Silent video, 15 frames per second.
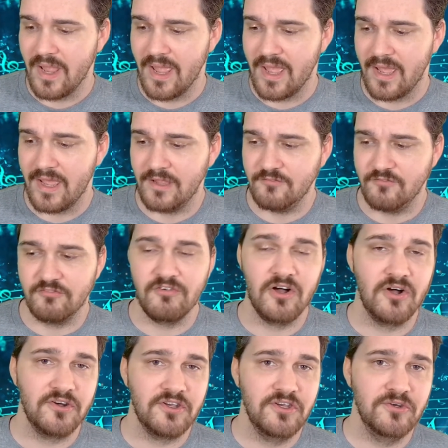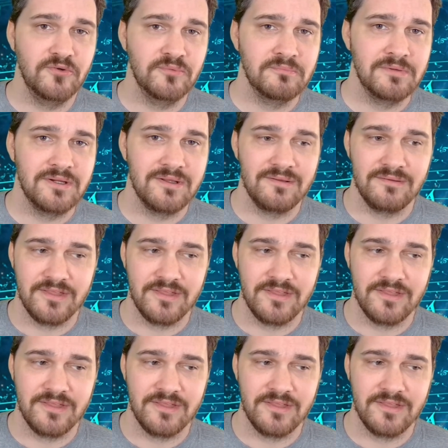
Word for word: had volume.